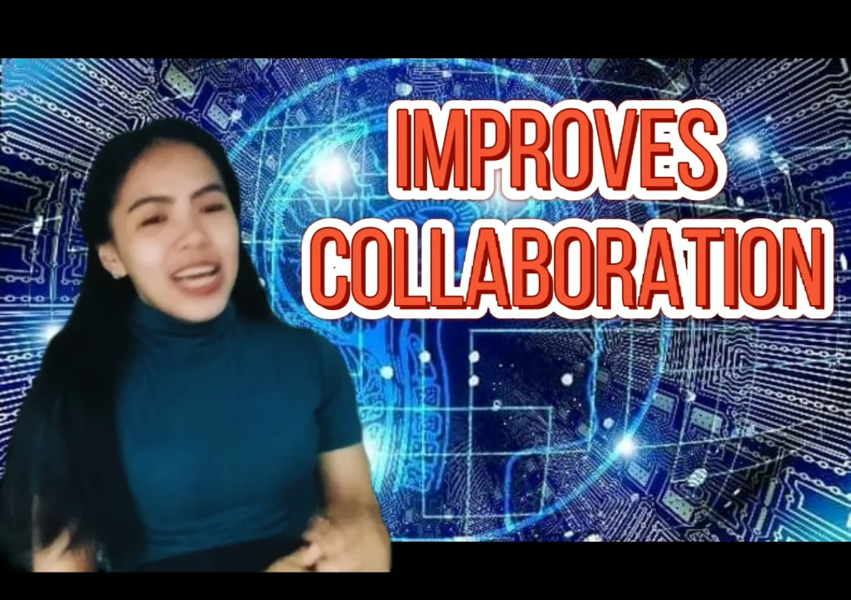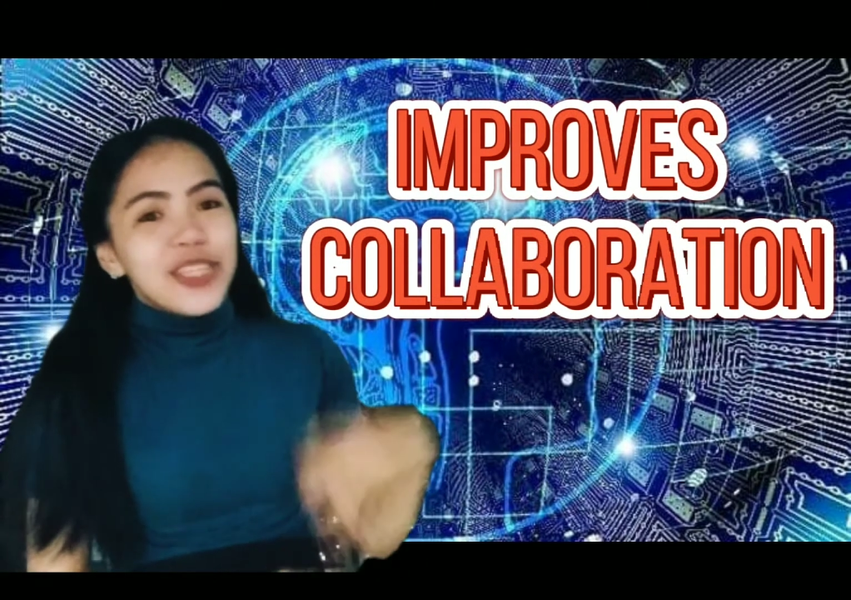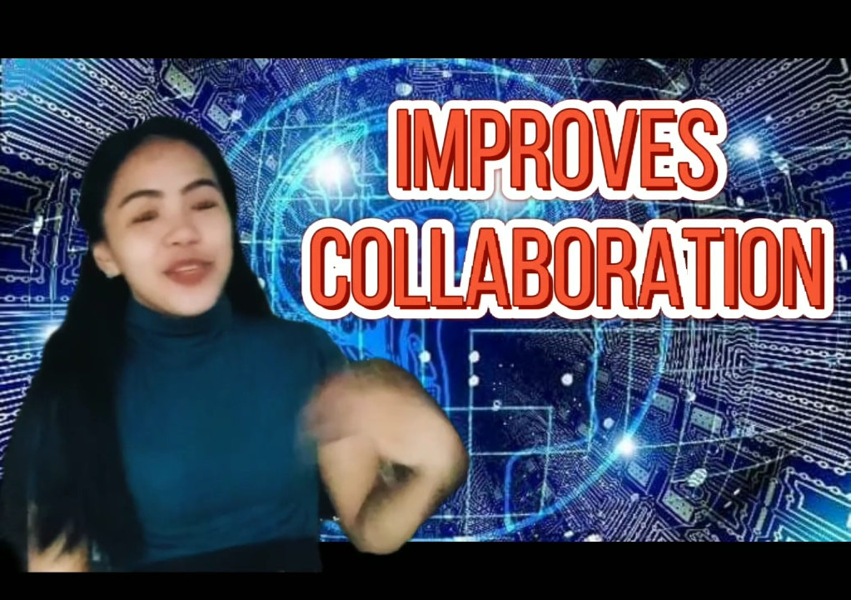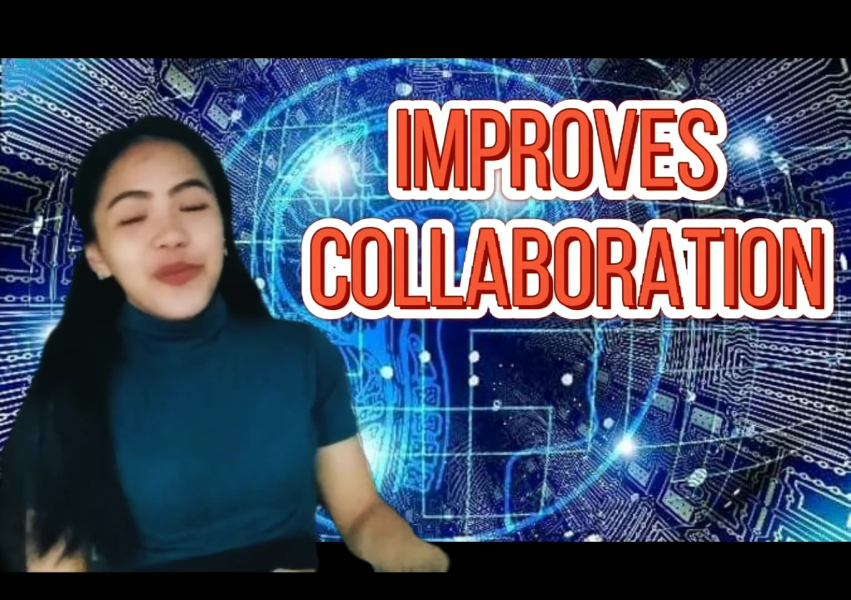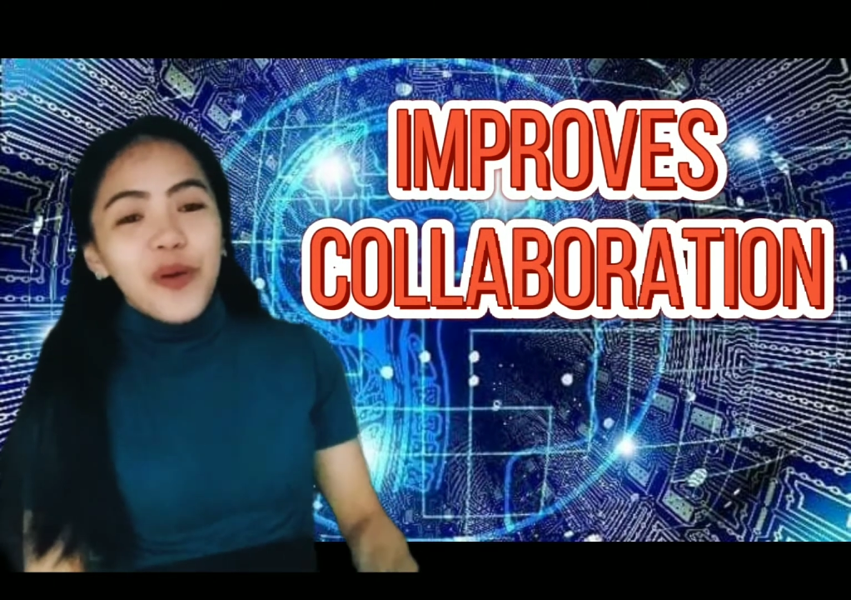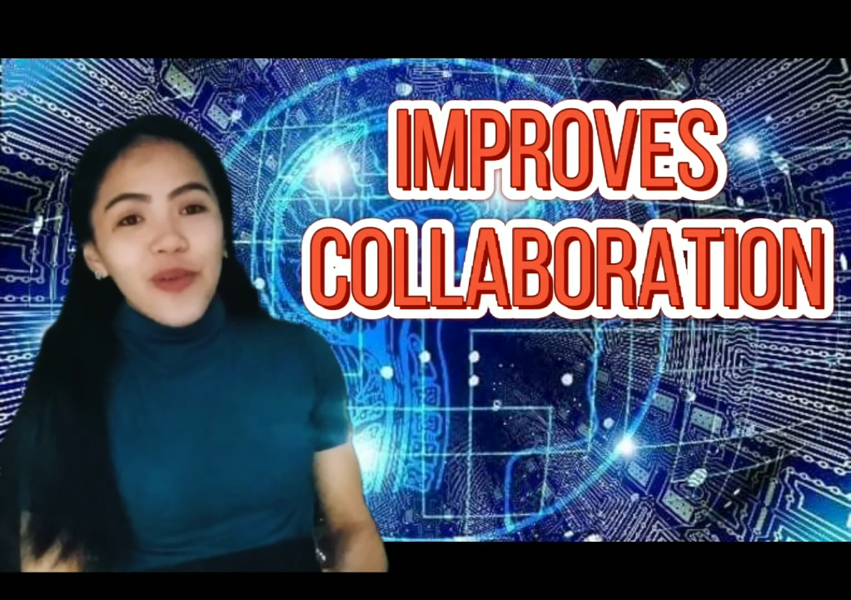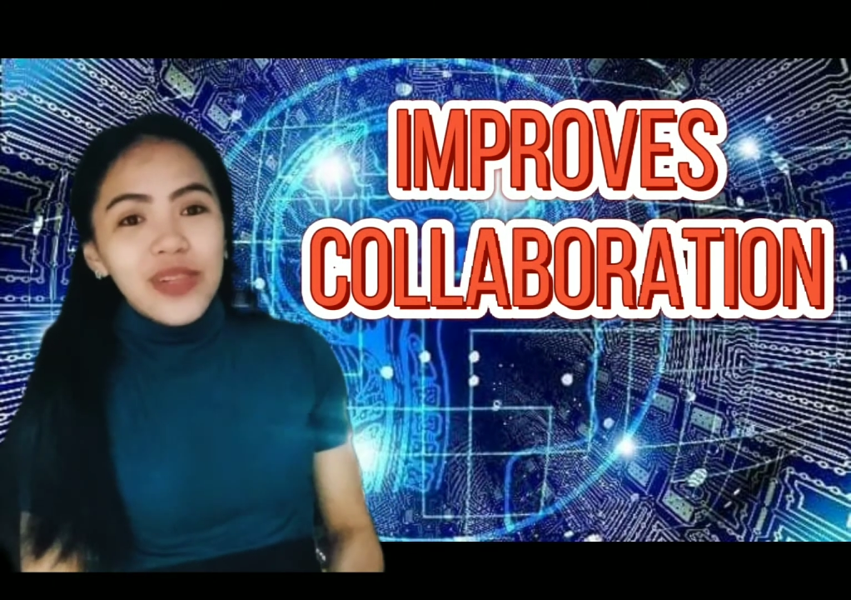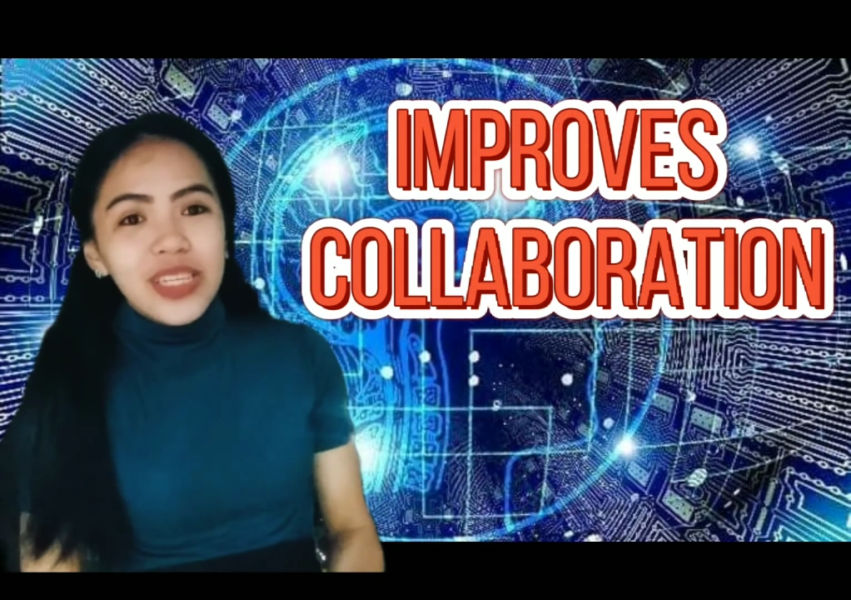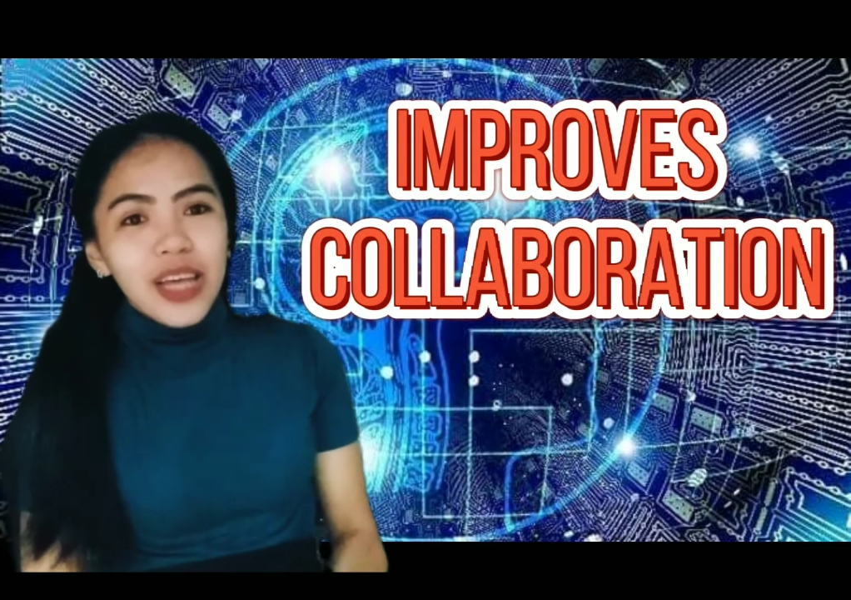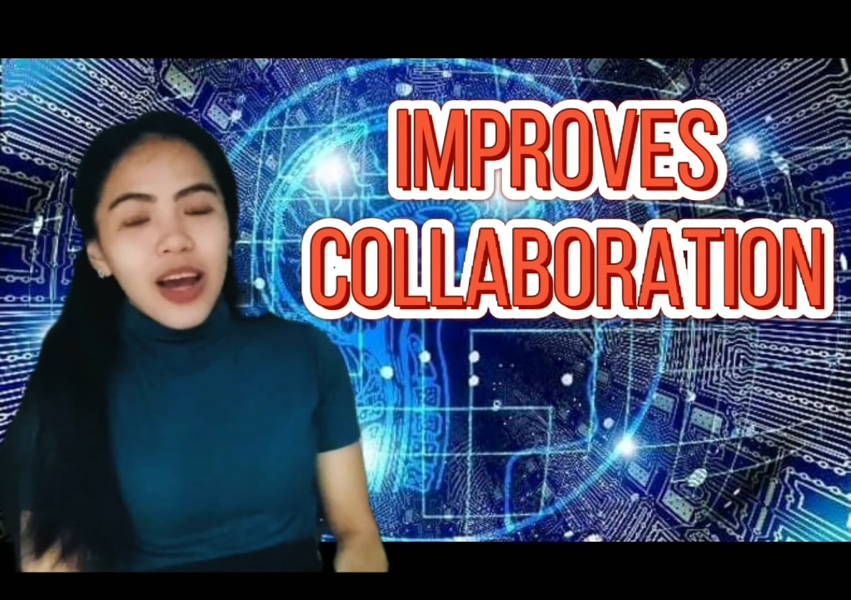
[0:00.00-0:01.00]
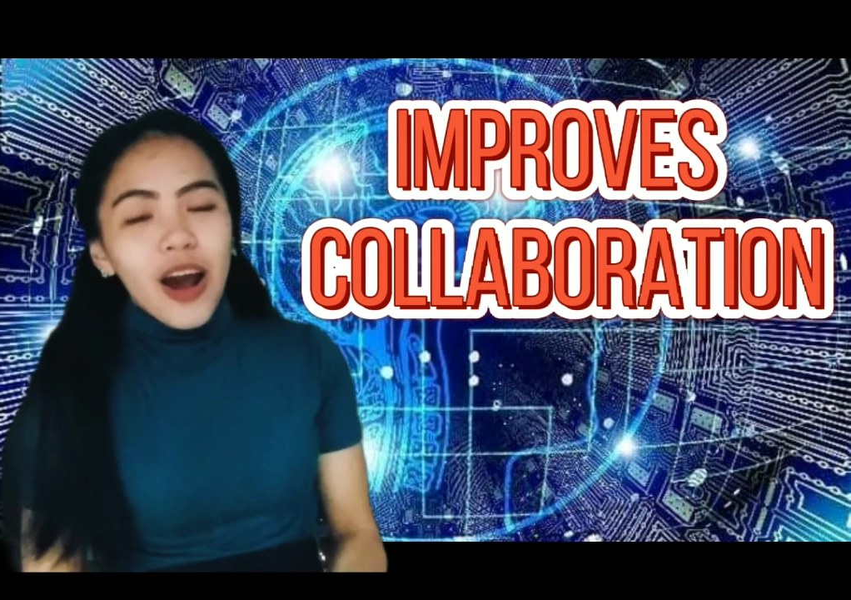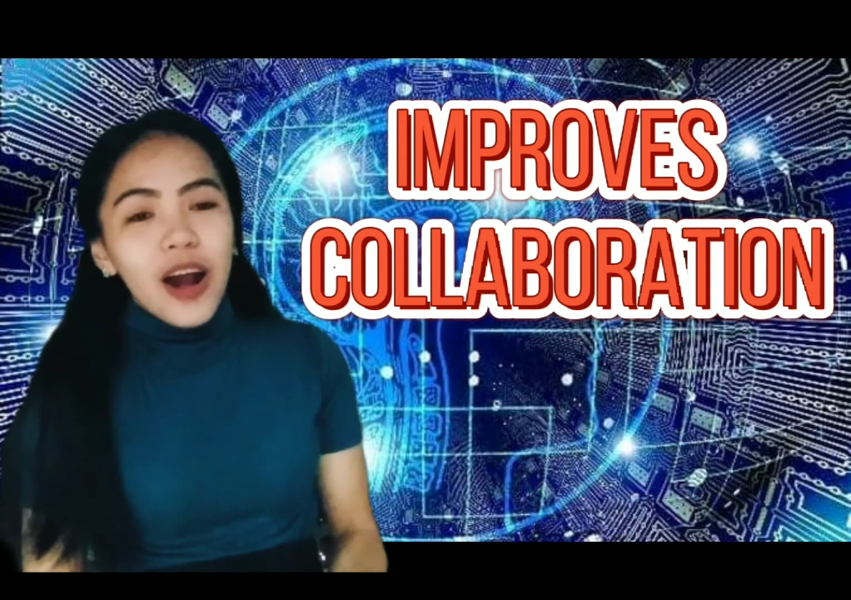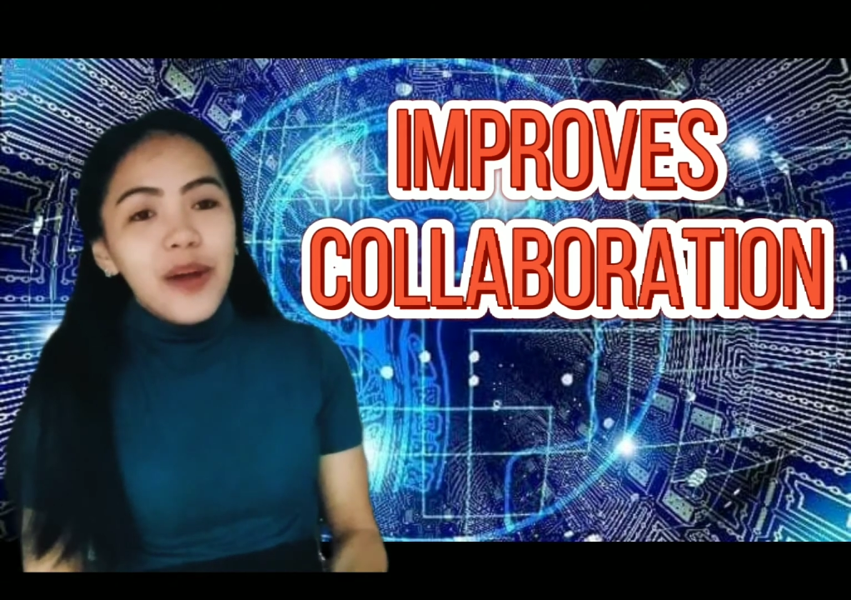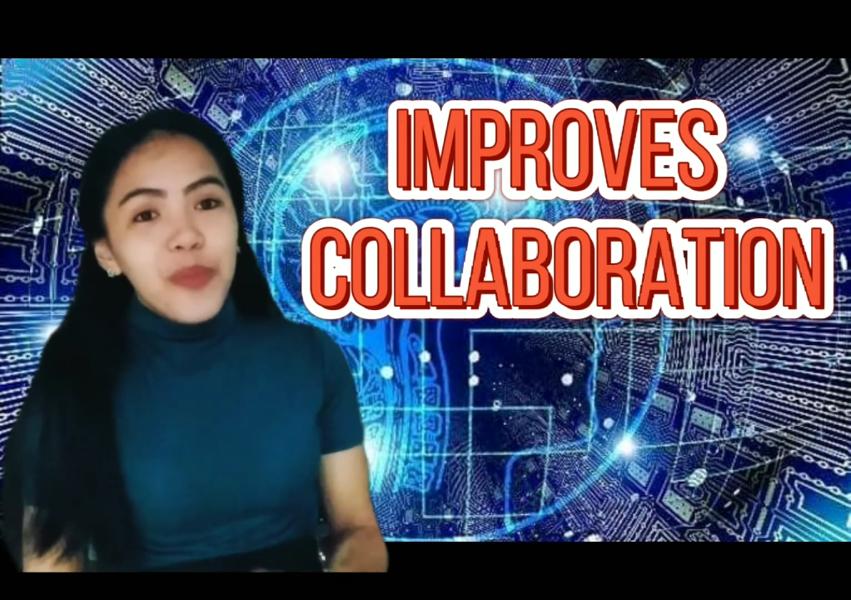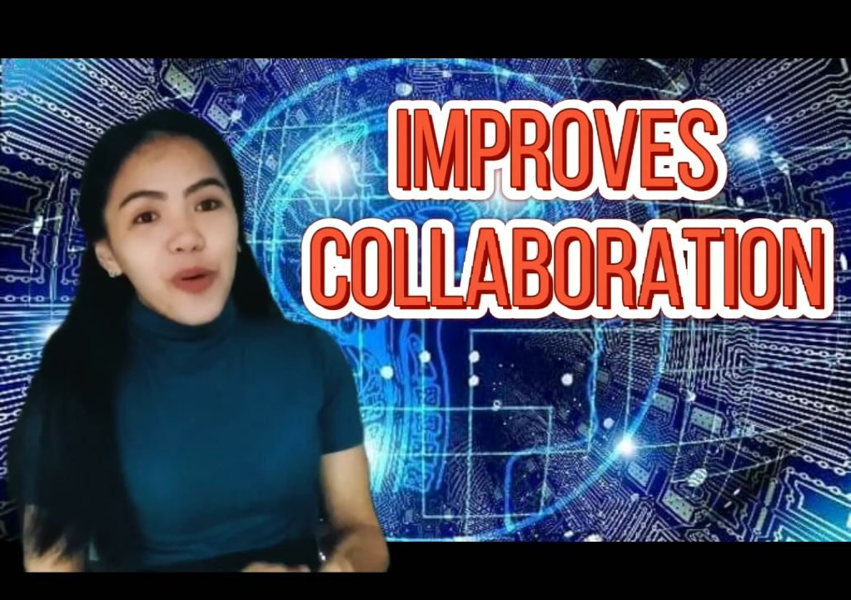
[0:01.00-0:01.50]
So goals
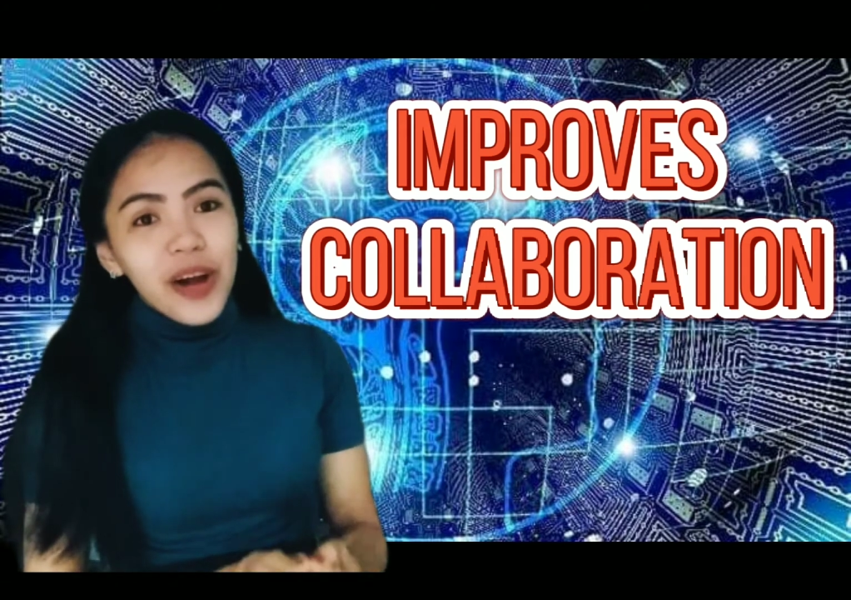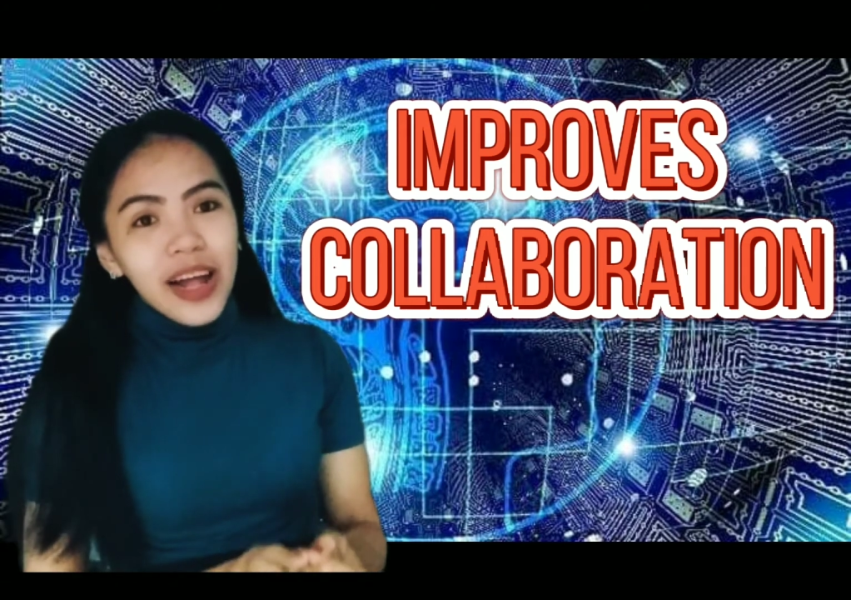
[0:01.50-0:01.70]
are more